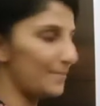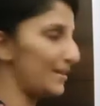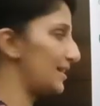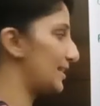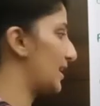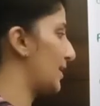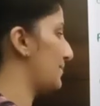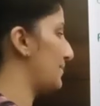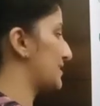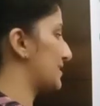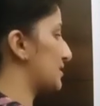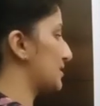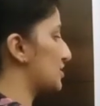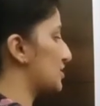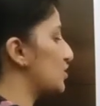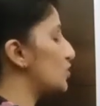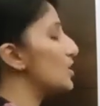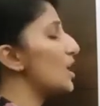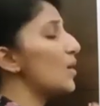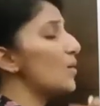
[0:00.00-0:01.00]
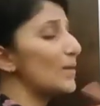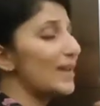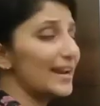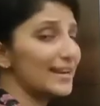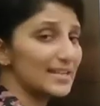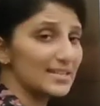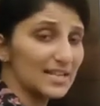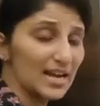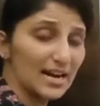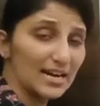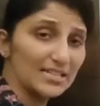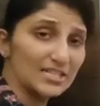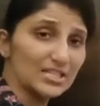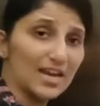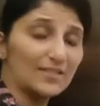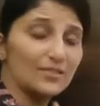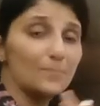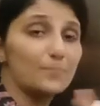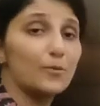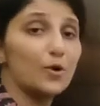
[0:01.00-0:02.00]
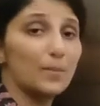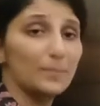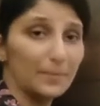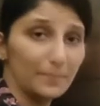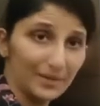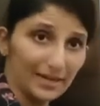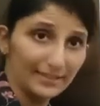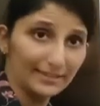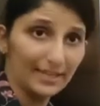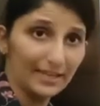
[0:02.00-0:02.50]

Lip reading: gametes. So now let us understand the probability.